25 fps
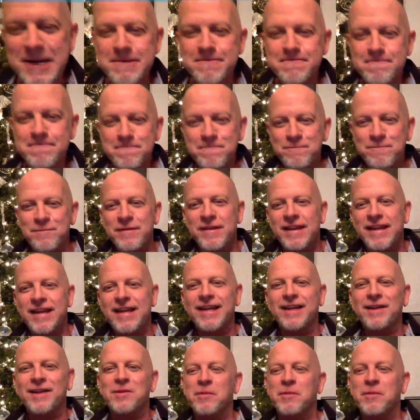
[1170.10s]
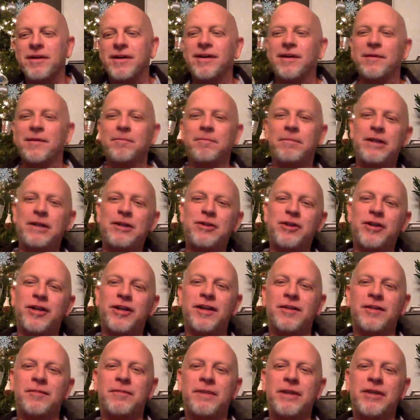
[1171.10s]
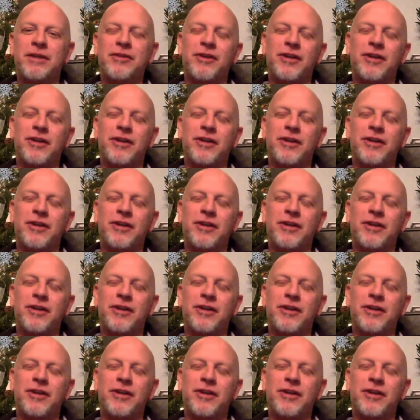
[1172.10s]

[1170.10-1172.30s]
There you go. I'll try that.